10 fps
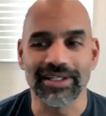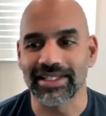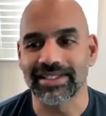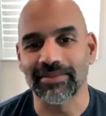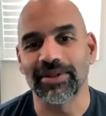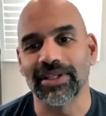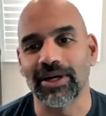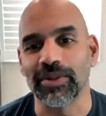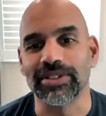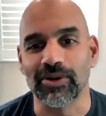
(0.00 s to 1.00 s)
that's something
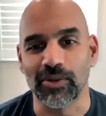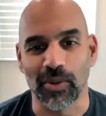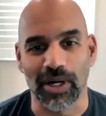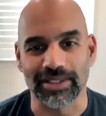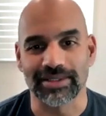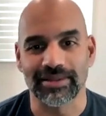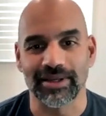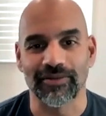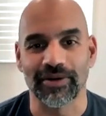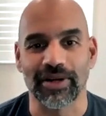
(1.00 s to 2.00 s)
that we don't want.
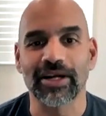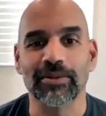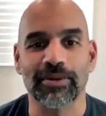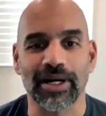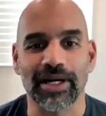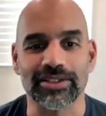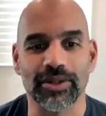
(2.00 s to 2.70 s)
If you're an enterprise,